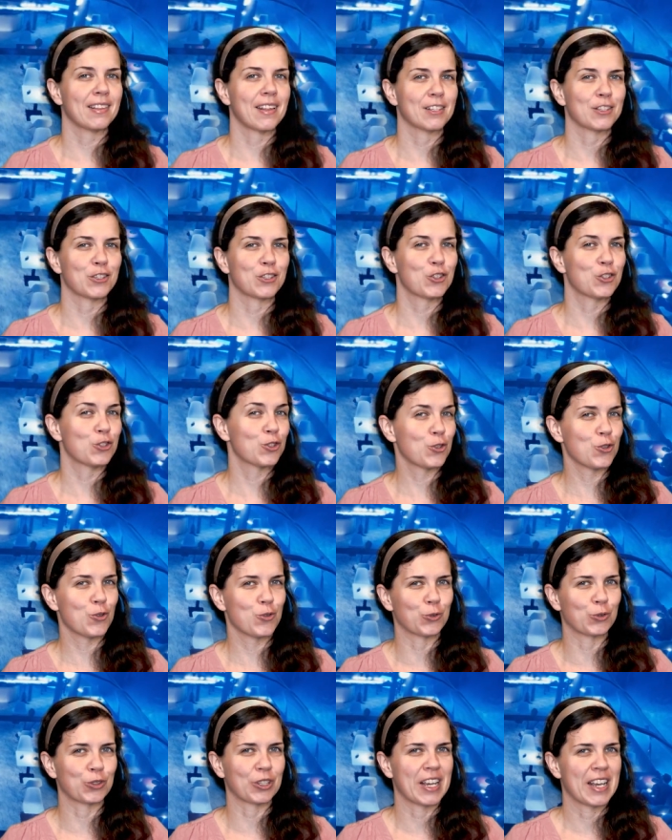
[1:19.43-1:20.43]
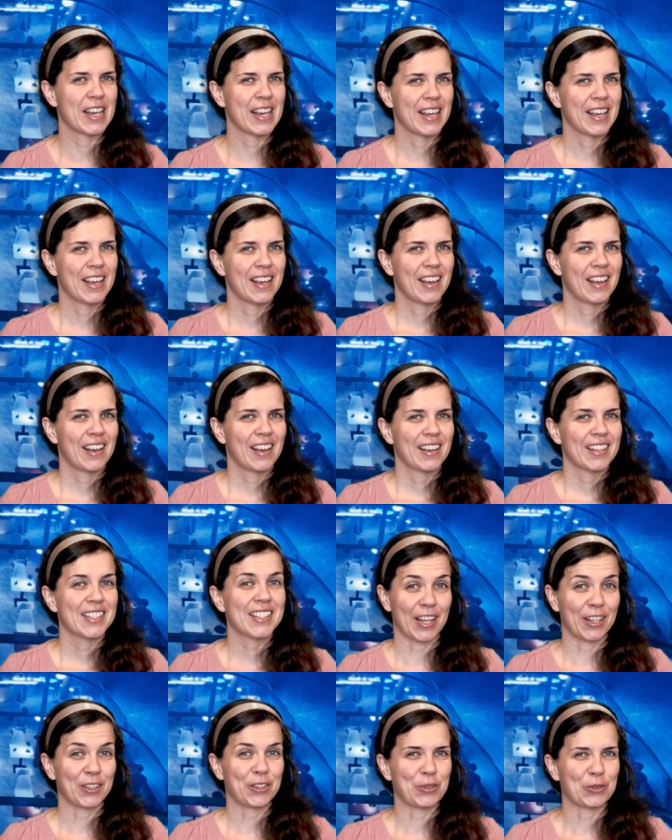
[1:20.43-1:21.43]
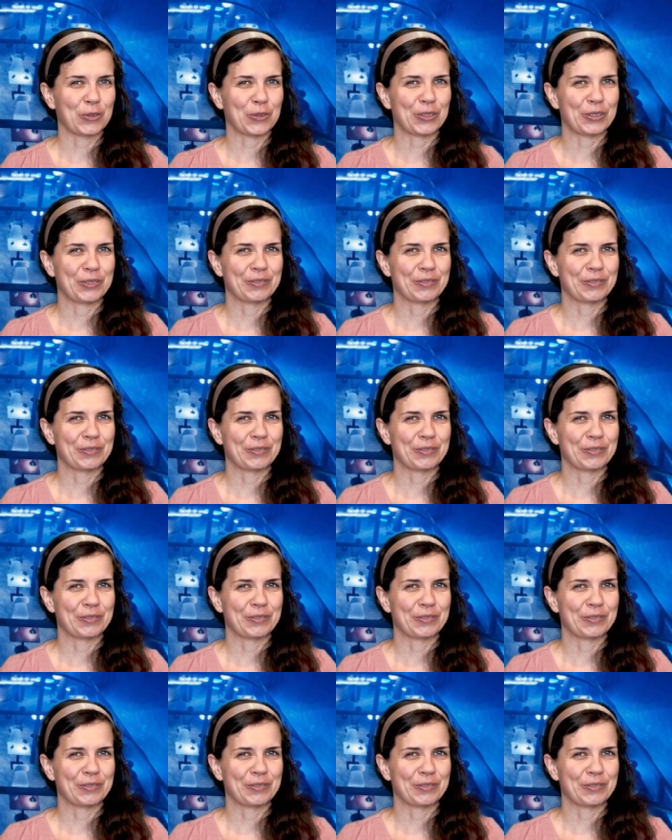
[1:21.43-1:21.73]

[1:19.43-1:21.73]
test soon. Stay tuned.